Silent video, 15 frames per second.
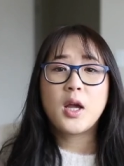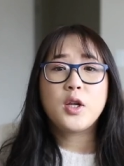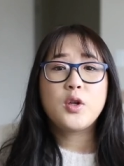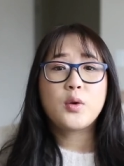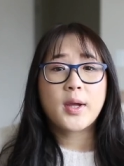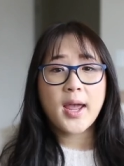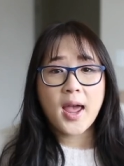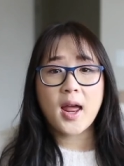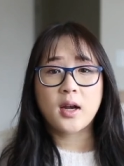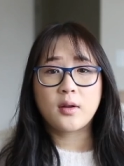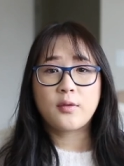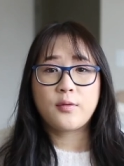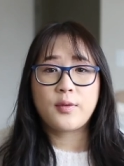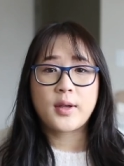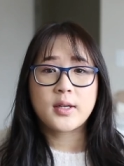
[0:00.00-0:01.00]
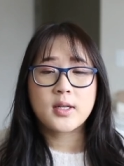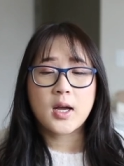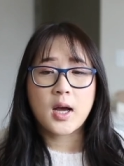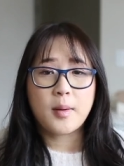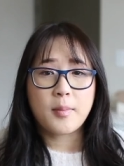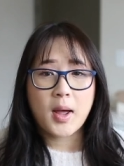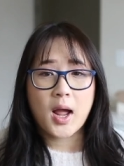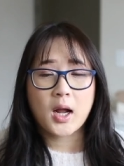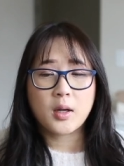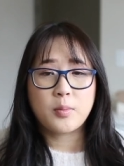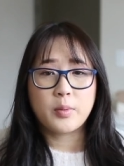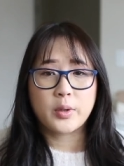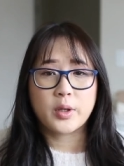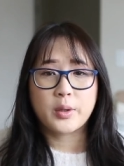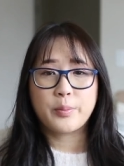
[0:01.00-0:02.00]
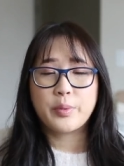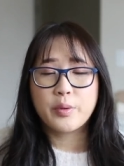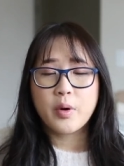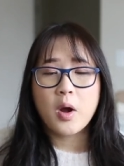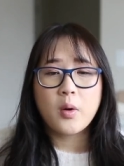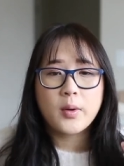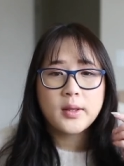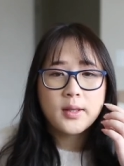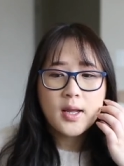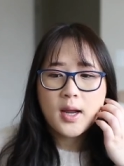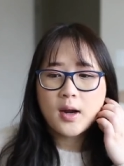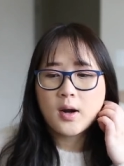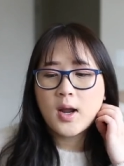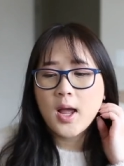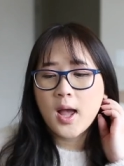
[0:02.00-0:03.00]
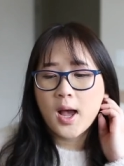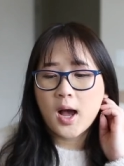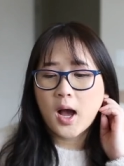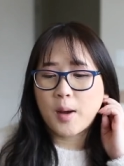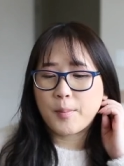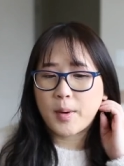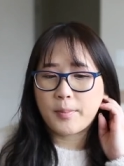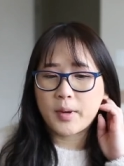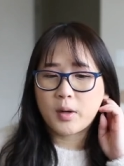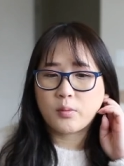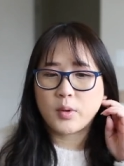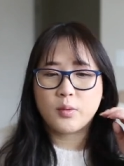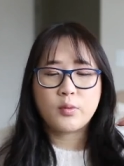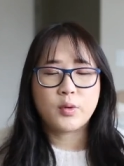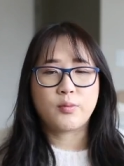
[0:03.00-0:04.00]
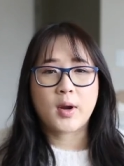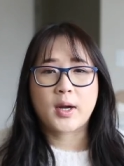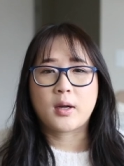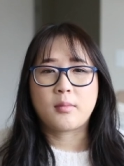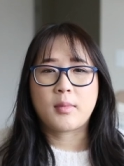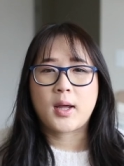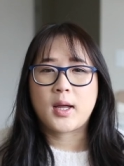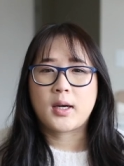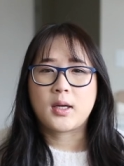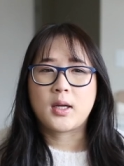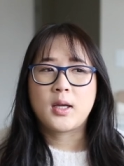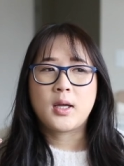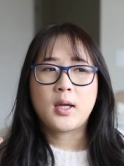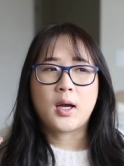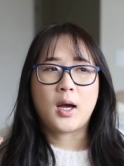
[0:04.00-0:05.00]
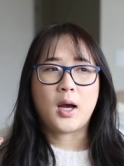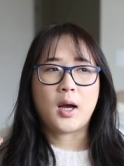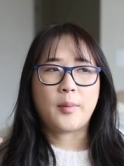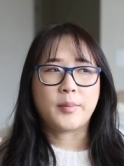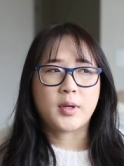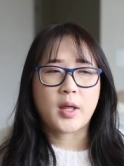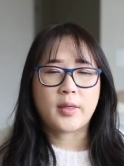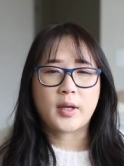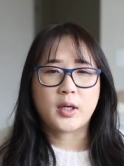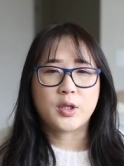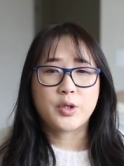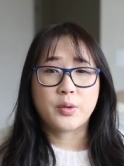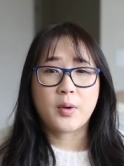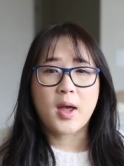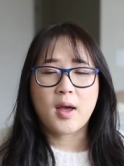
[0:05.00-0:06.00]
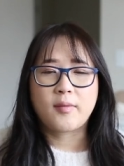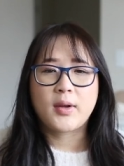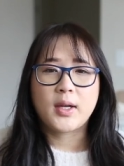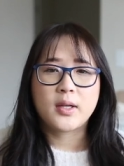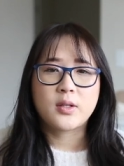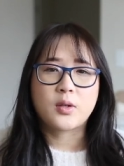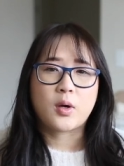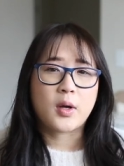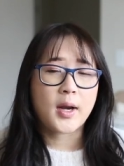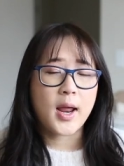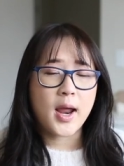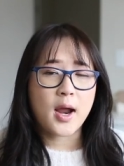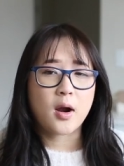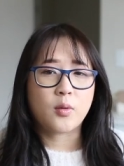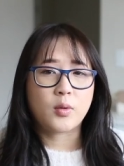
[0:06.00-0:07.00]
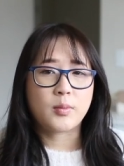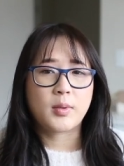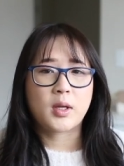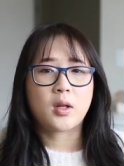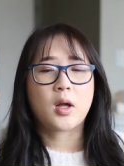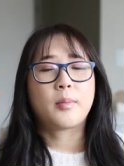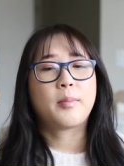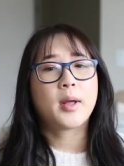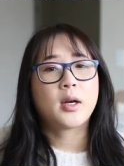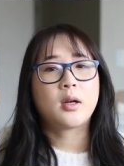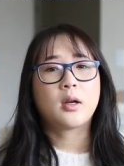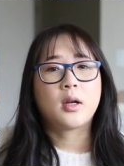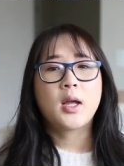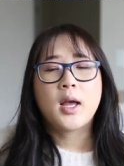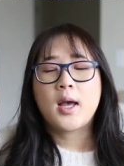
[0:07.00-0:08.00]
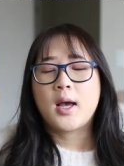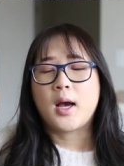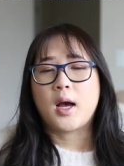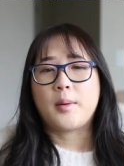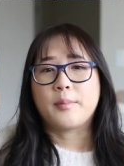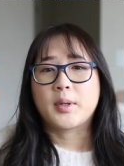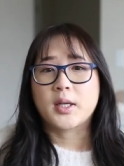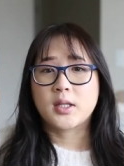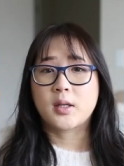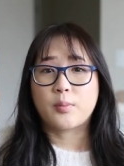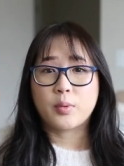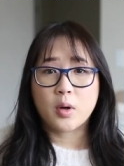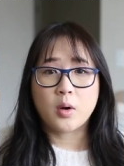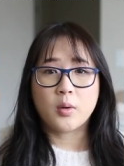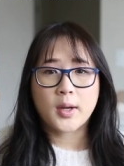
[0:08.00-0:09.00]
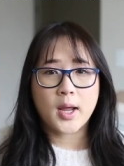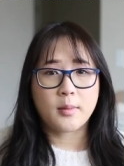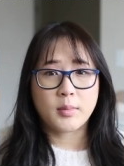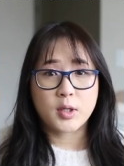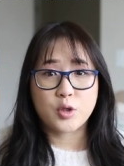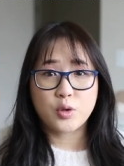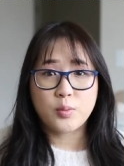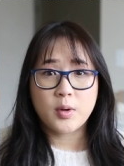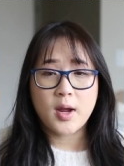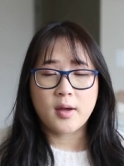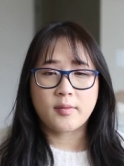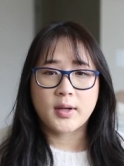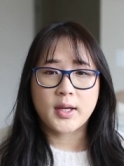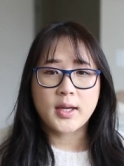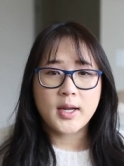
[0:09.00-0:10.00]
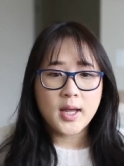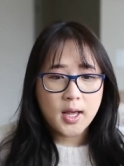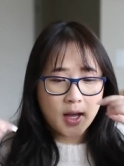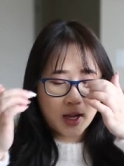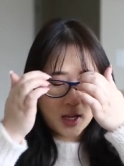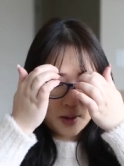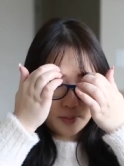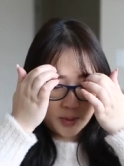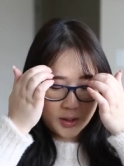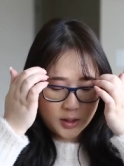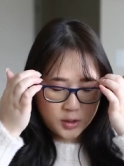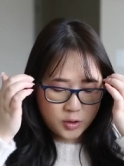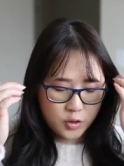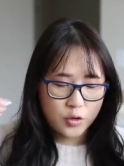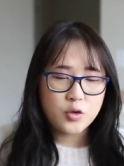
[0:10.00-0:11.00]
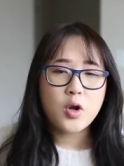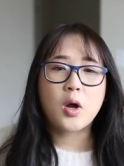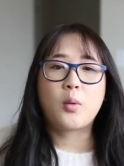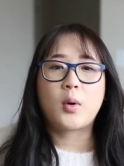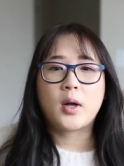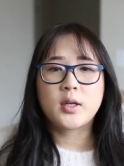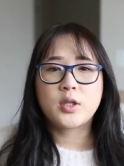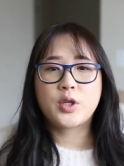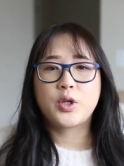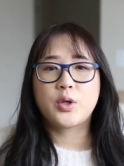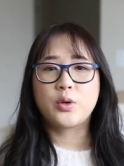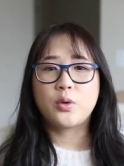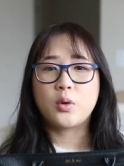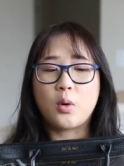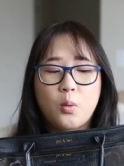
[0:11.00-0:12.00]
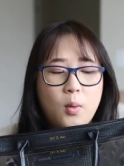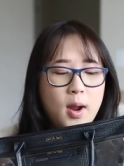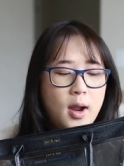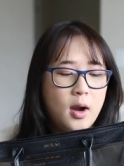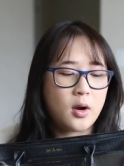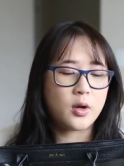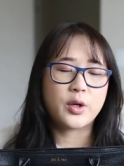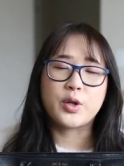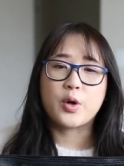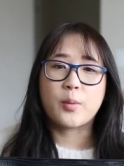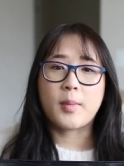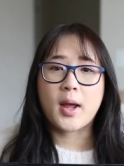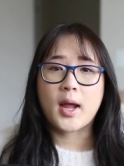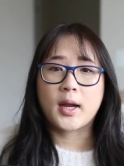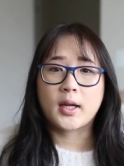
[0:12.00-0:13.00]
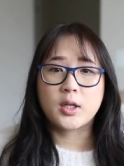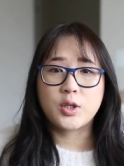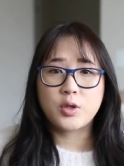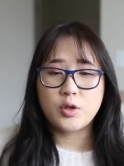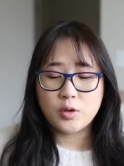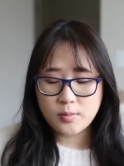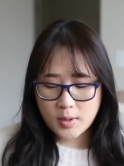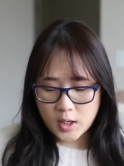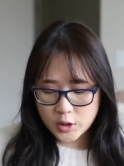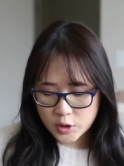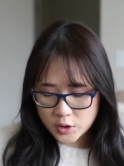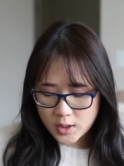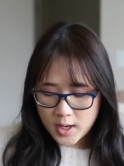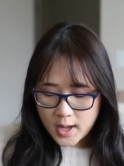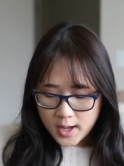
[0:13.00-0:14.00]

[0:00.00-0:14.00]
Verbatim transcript: You can fit a MacBook Pro in there, um, but we would recommend um, nothing too heavy. So an Air would be a lot better um, because the Pro can be super heavy um, because you do not want to wear your bag too, too much.